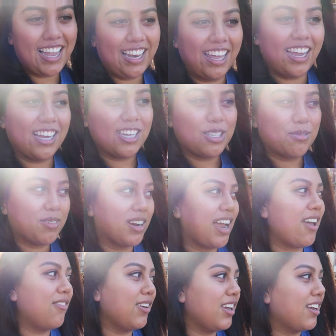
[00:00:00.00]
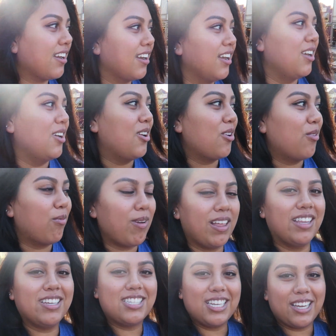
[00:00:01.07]
that, like, because we're, we're having
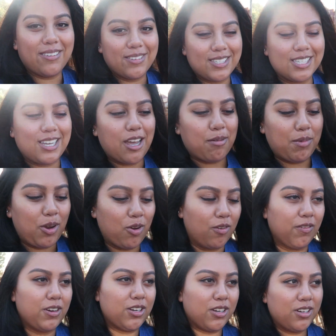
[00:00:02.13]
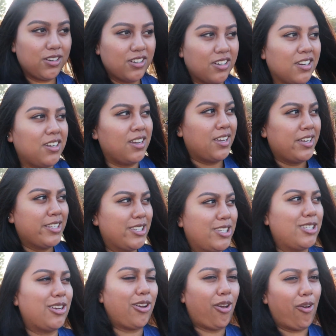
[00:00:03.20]
relatives coming over. We're gonna
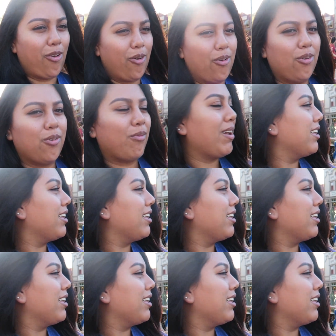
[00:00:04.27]
having what? So,